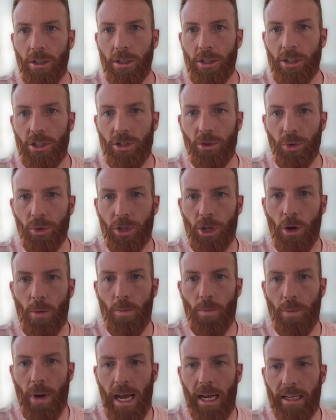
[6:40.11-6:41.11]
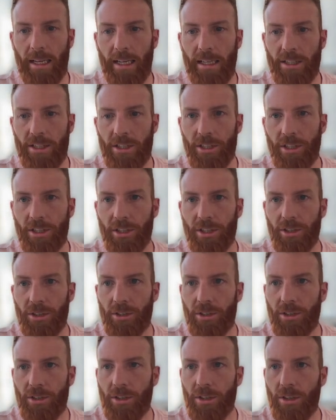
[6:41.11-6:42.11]
So if we go back into
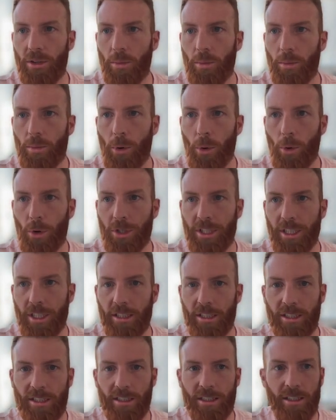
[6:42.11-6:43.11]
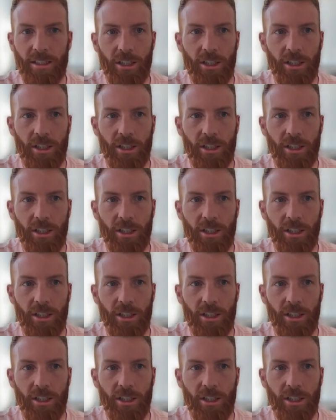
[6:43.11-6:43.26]
Portant,